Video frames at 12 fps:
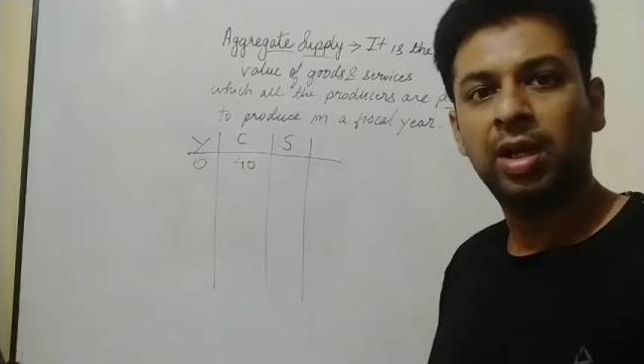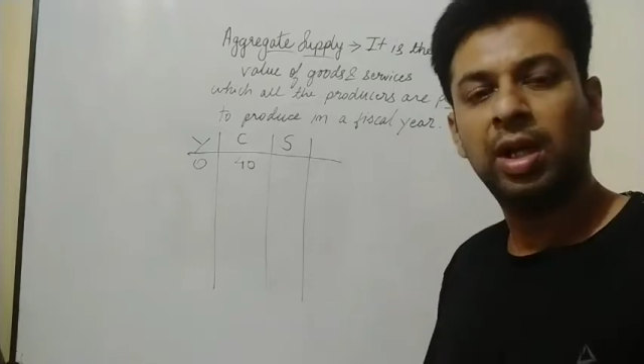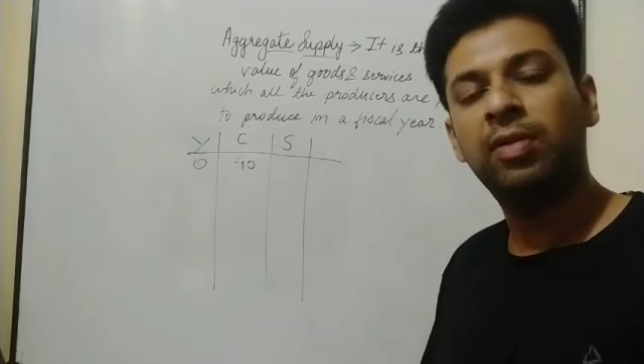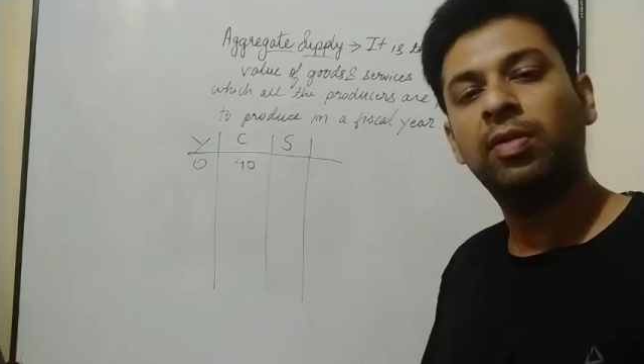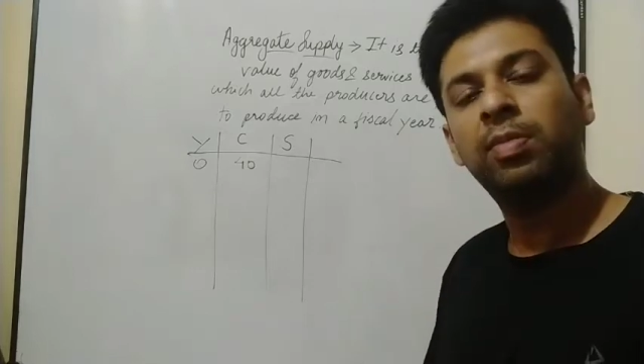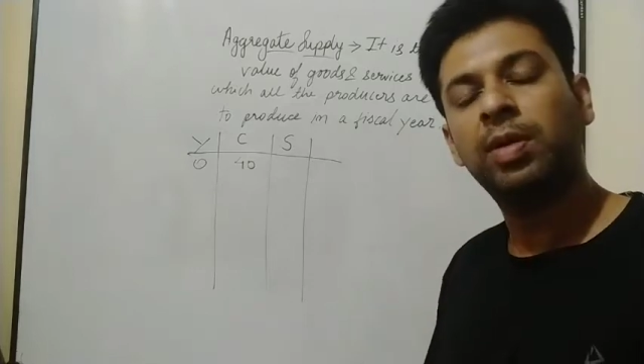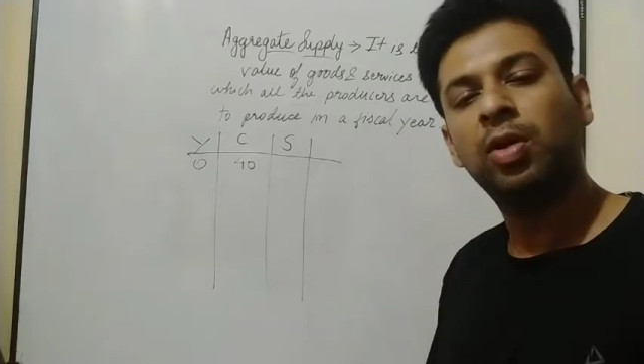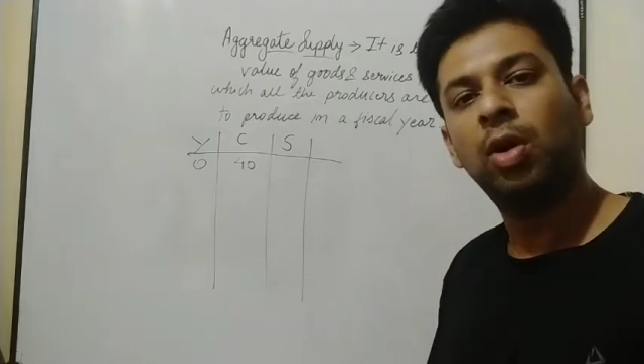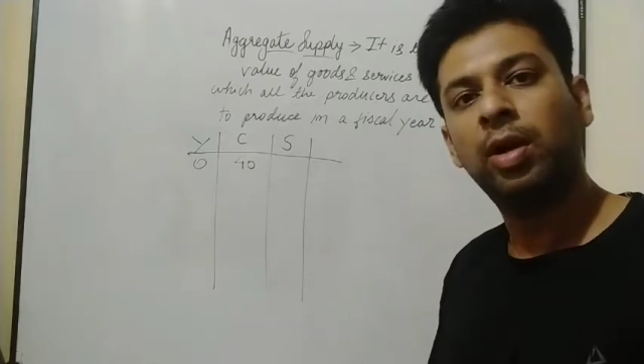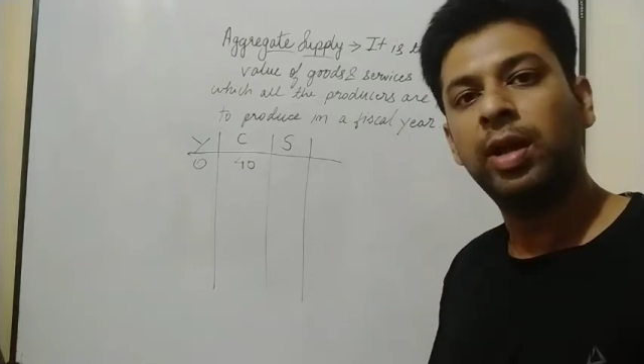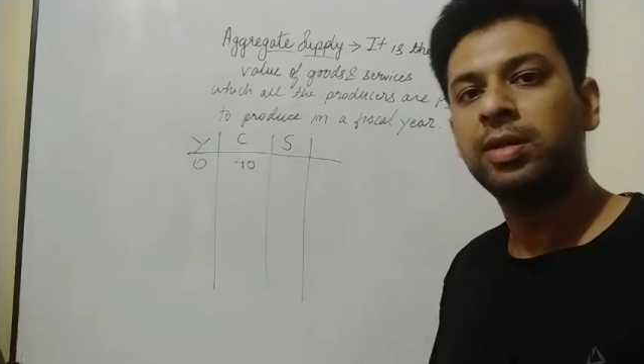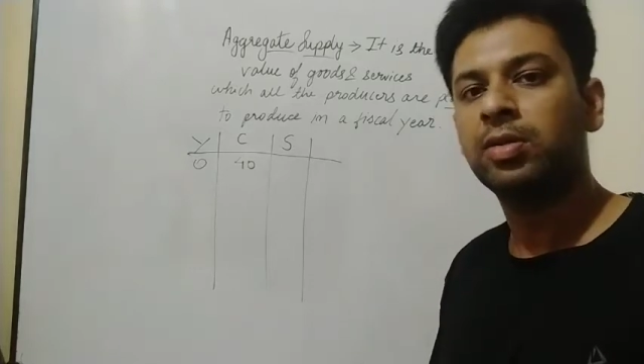It will be
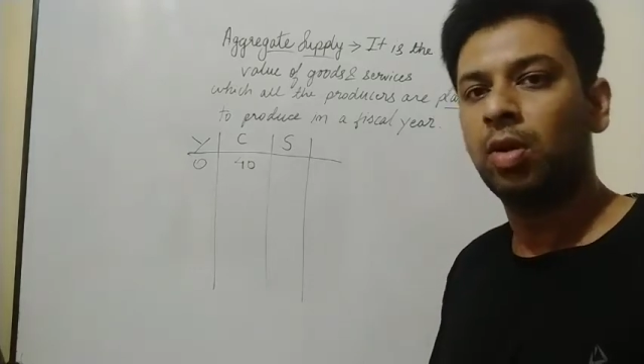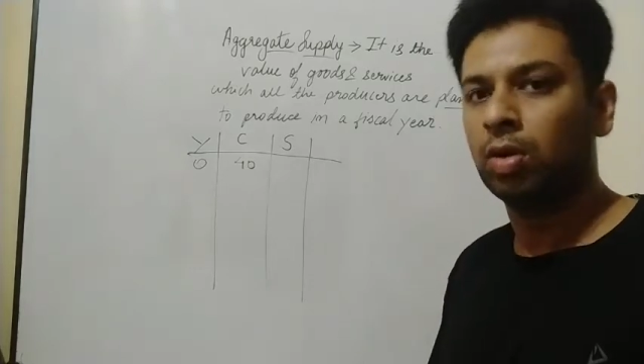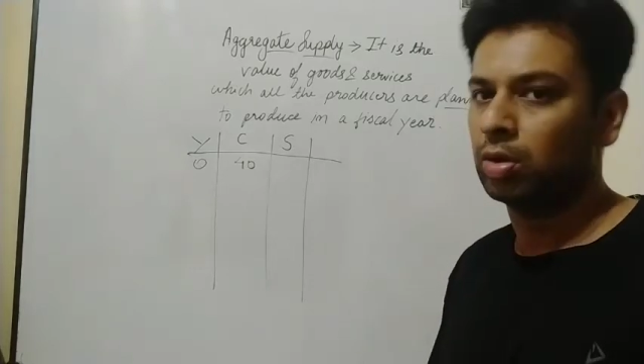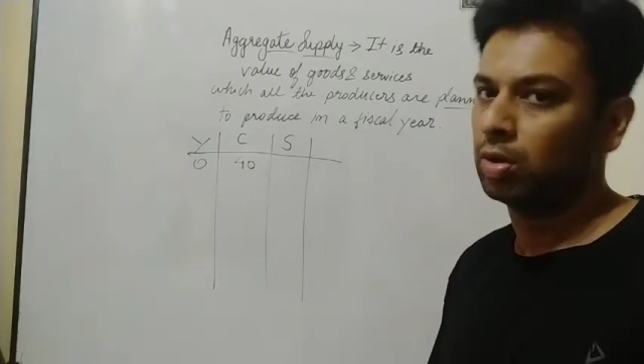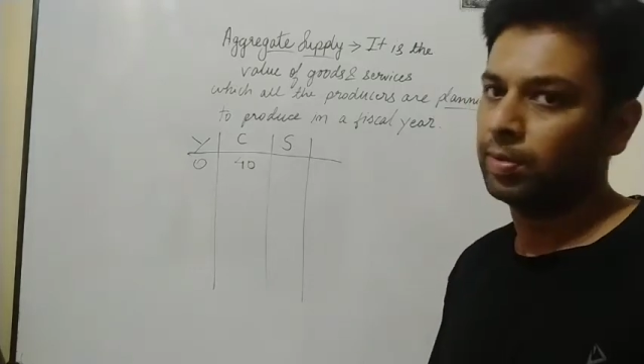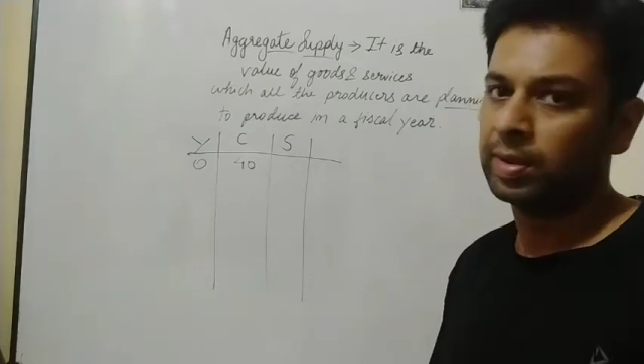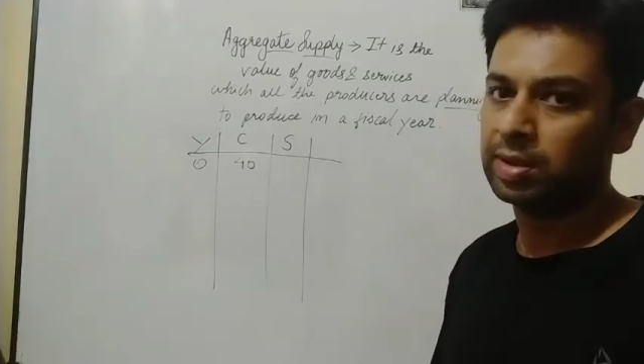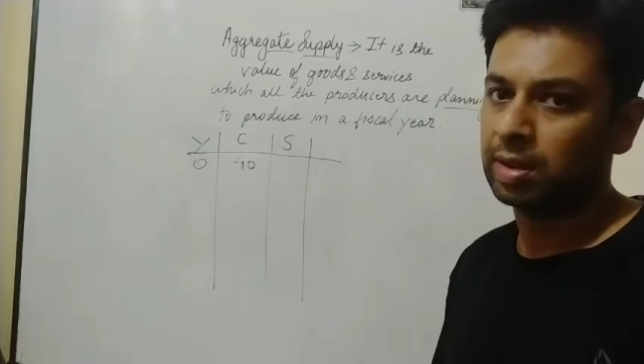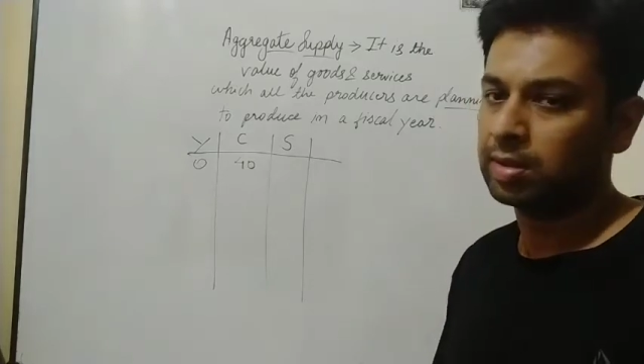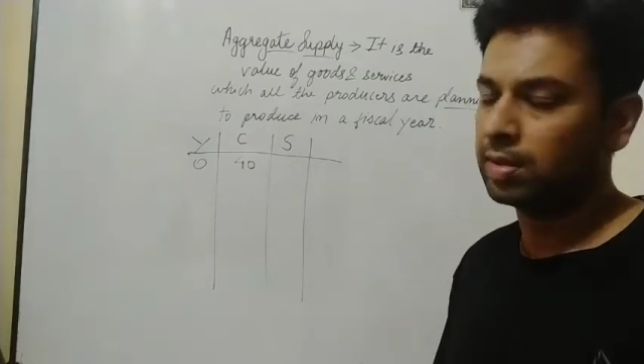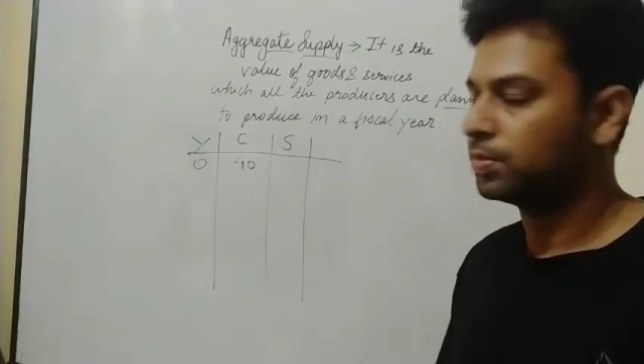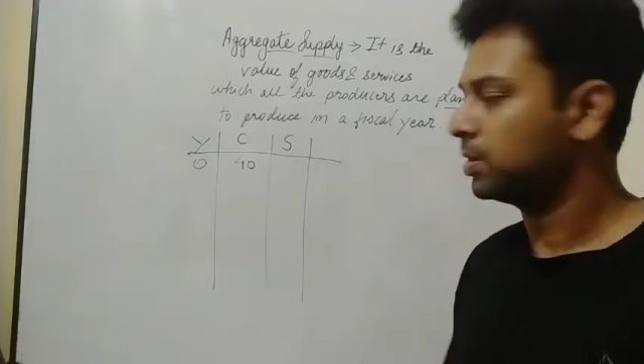called as autonomous
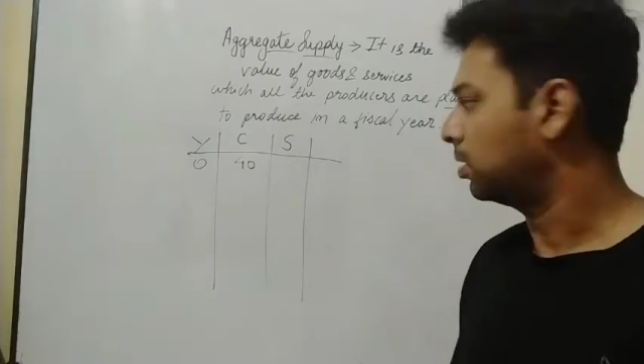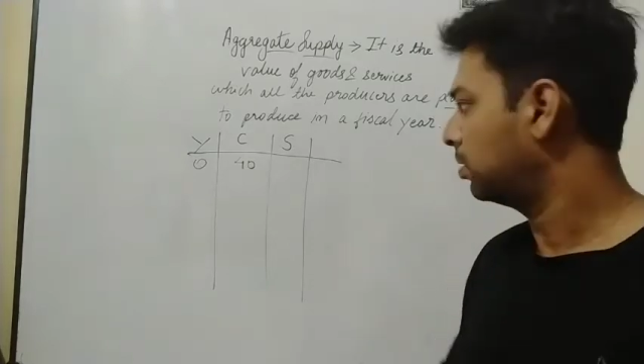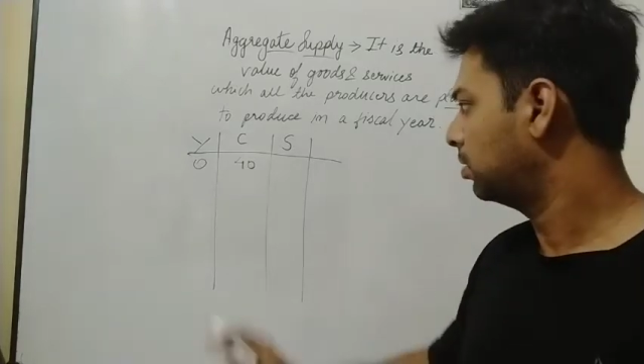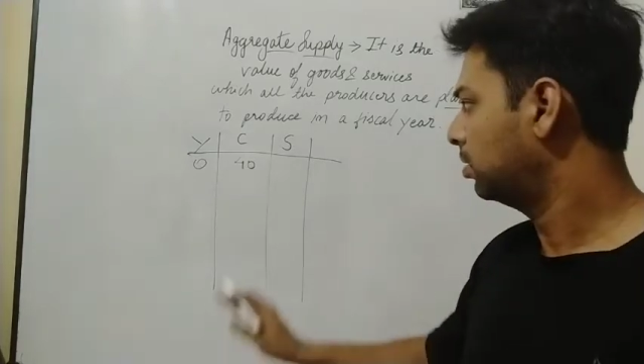consumption.